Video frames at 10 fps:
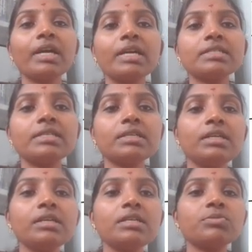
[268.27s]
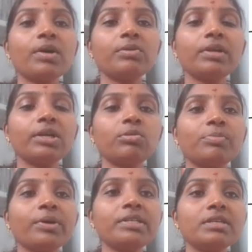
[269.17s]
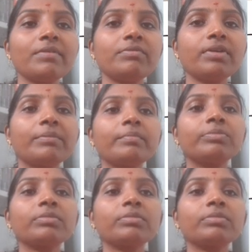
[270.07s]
SSE is 122.75.